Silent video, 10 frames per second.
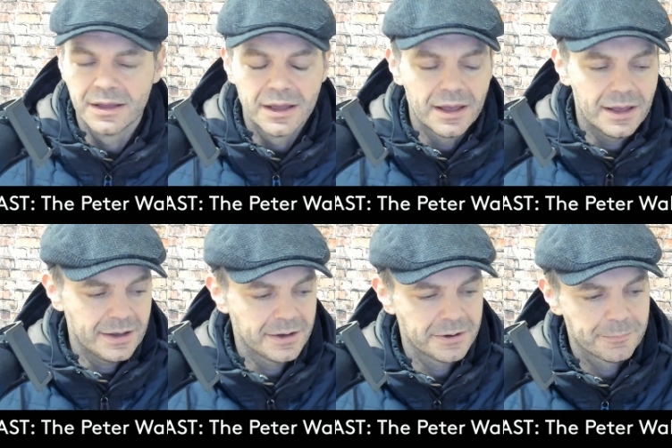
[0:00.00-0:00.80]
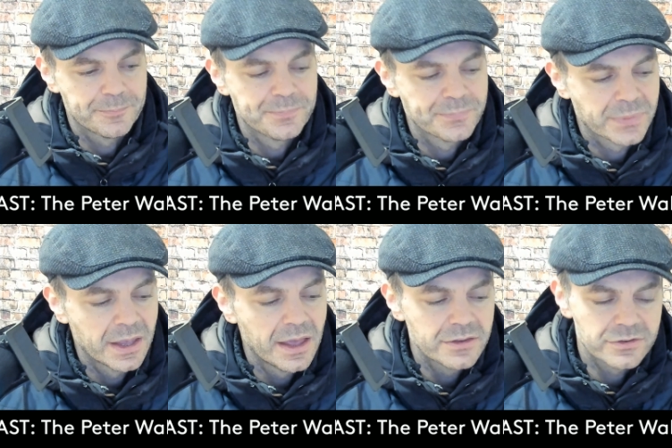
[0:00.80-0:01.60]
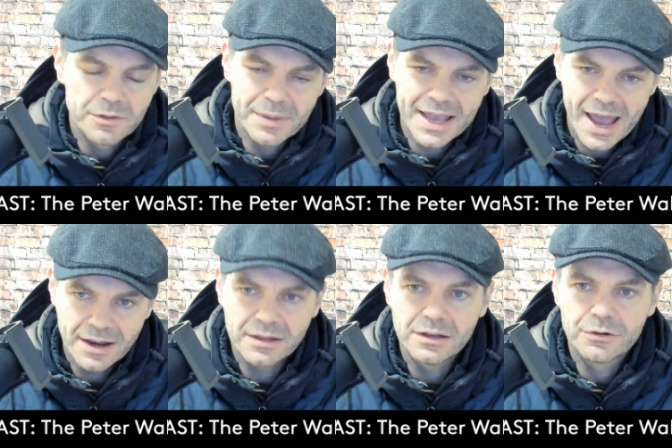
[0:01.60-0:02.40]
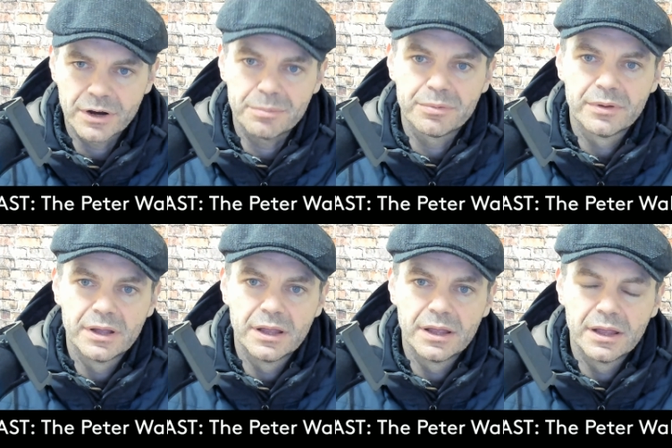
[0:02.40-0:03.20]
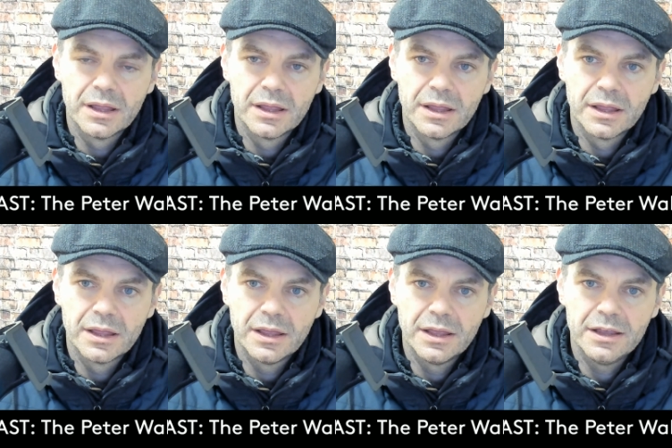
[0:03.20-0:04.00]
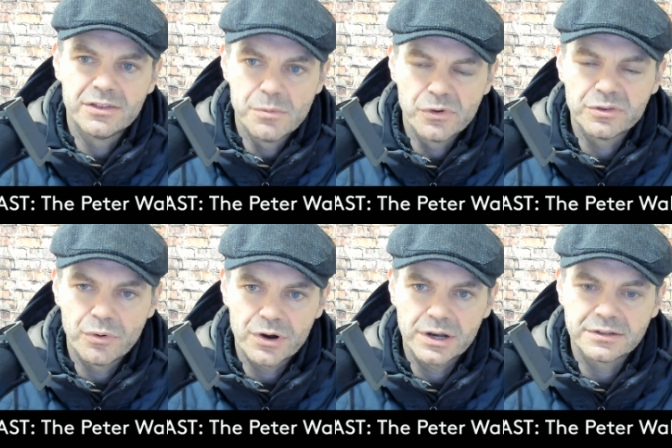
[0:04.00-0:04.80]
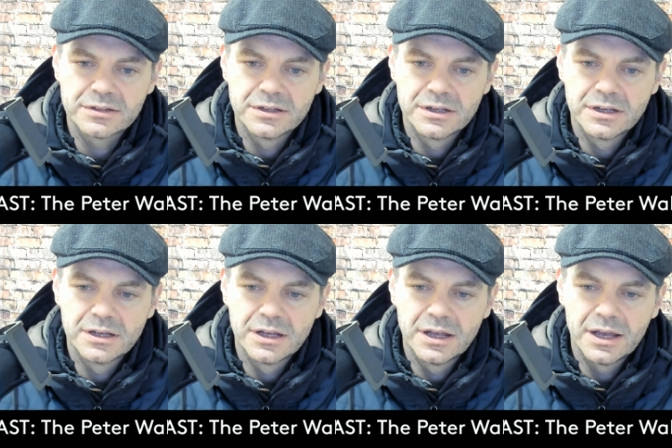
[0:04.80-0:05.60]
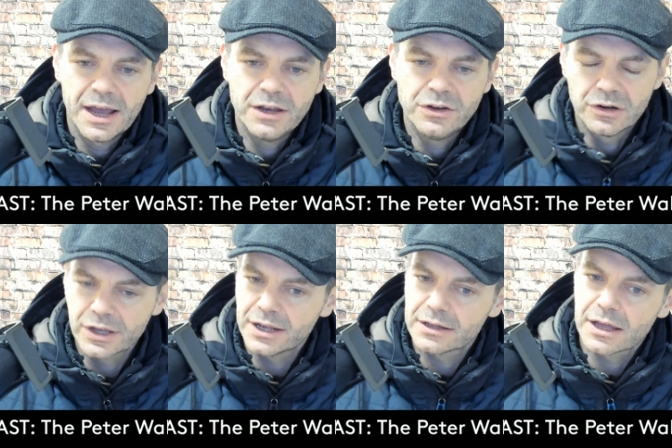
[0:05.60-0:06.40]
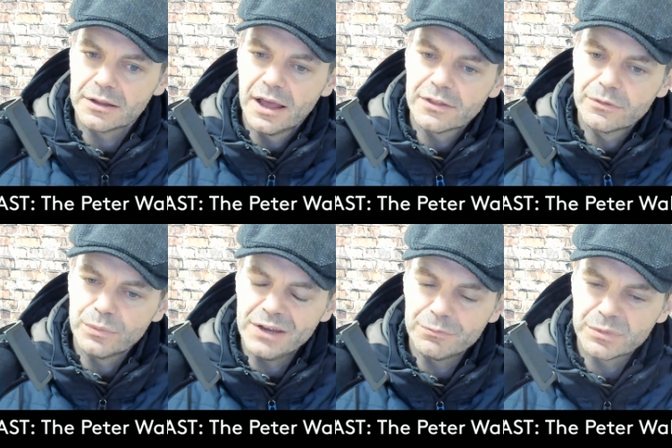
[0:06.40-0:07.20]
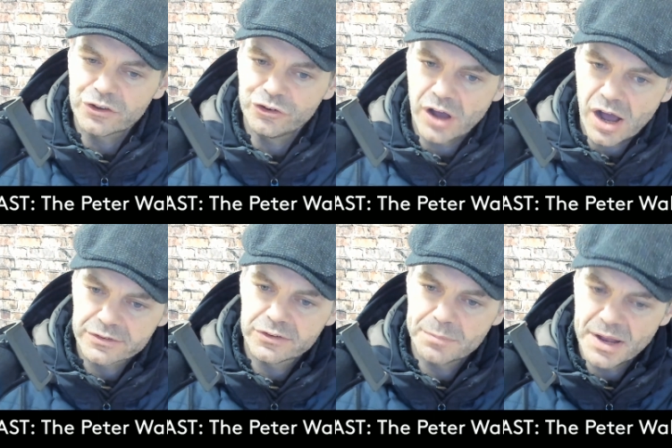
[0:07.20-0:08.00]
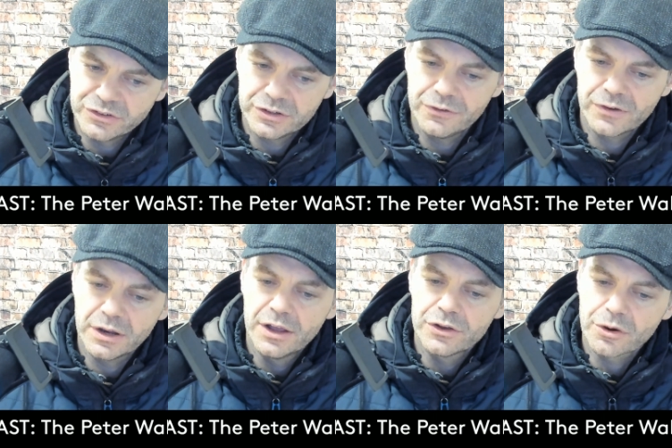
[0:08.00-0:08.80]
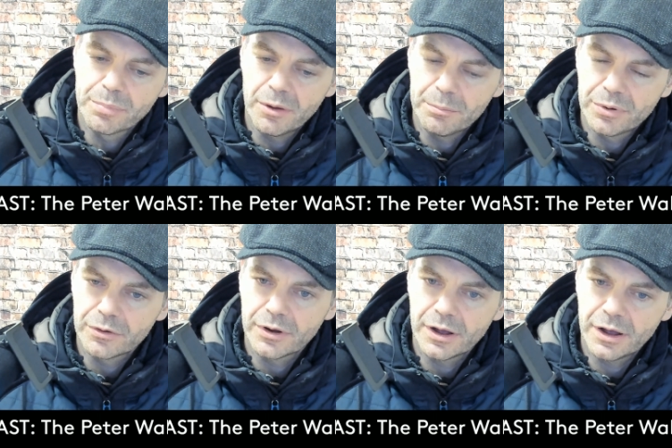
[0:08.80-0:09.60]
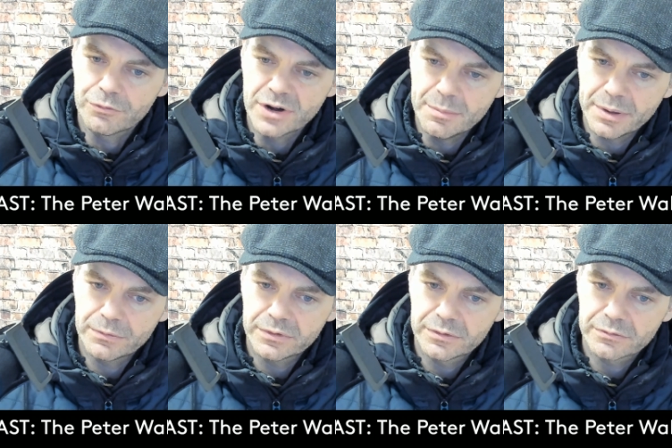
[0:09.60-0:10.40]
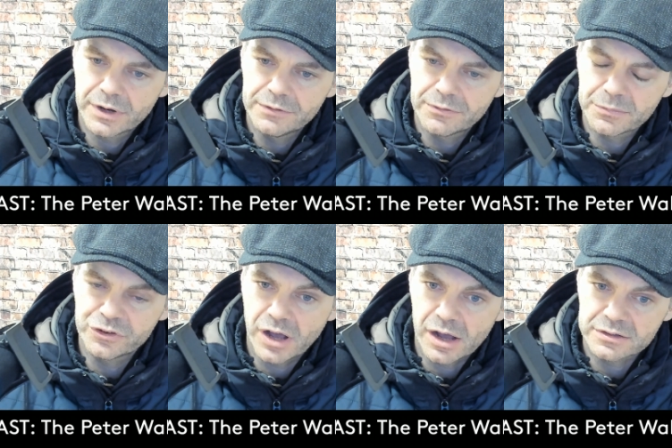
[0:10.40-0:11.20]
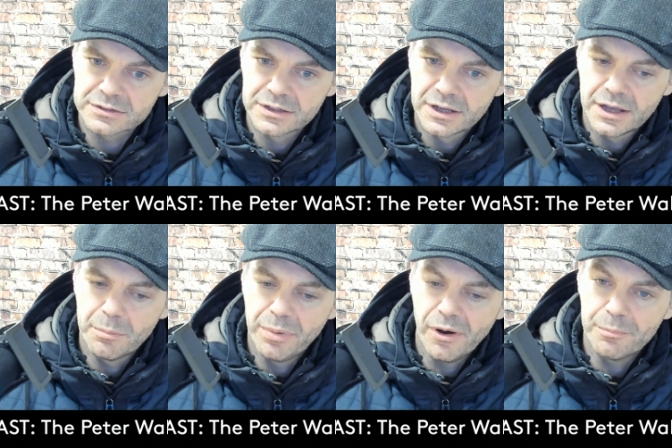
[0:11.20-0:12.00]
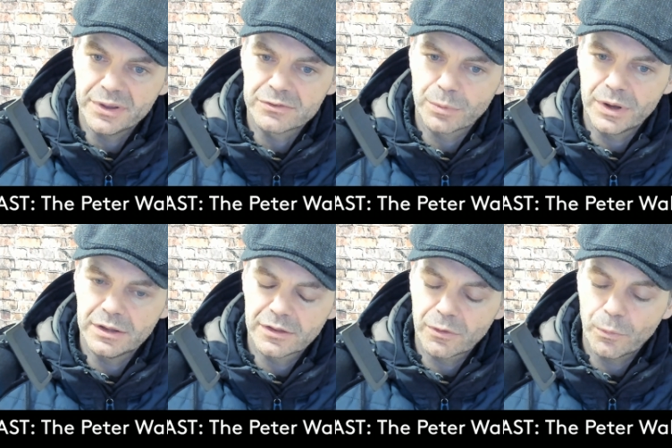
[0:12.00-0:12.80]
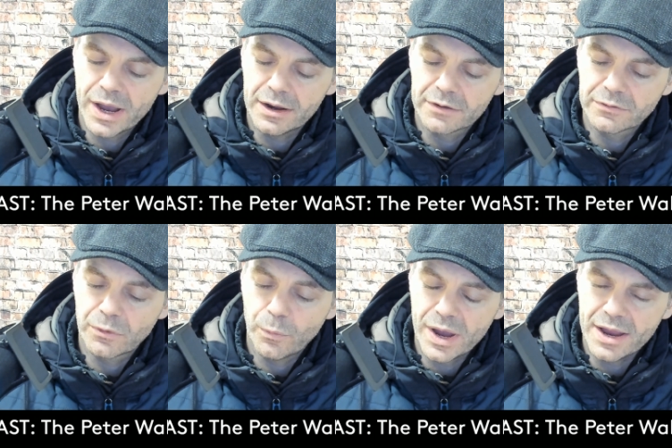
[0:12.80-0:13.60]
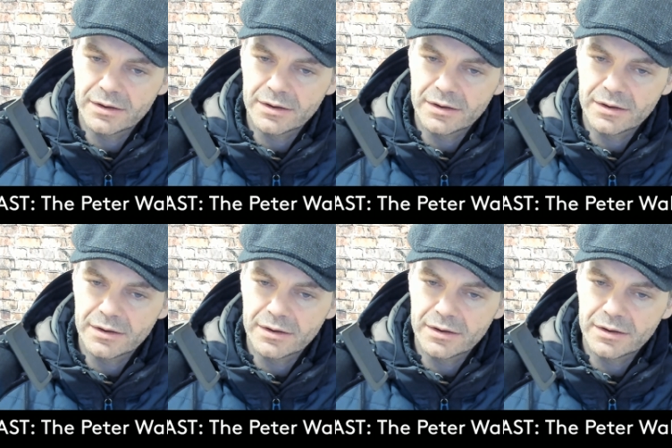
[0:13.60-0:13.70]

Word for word: Um, so the mechanical grip is the most important. And you're looking at like, even with the shocks, suspension, you've got your bump and rebound, right, from the shocks bump is when the weight of the weight